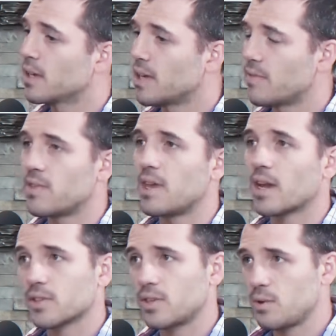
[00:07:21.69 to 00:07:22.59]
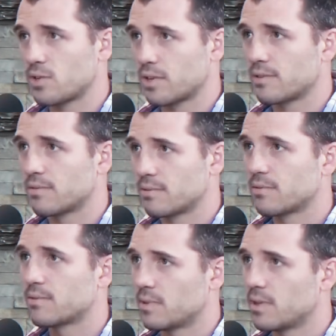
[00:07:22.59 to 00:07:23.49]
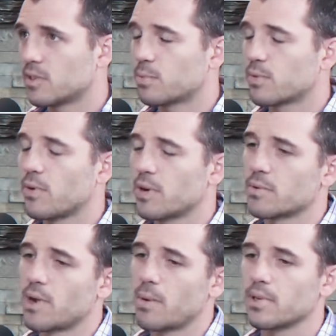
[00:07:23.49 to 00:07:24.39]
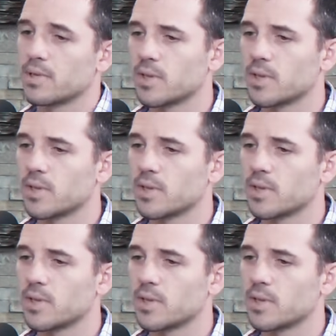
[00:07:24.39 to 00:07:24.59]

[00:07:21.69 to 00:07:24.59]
given the execution is performed properly.